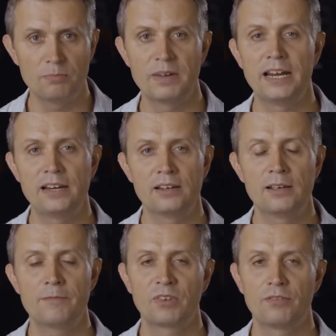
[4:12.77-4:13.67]
main
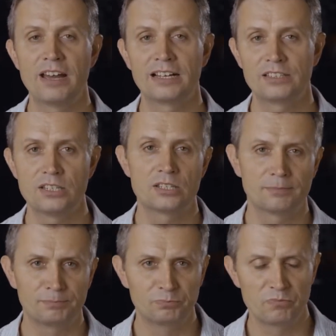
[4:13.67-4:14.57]

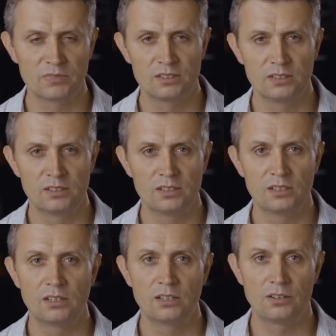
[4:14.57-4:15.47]
factors.
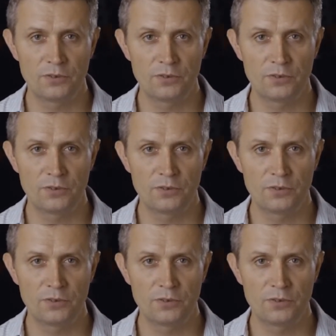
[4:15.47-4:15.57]
The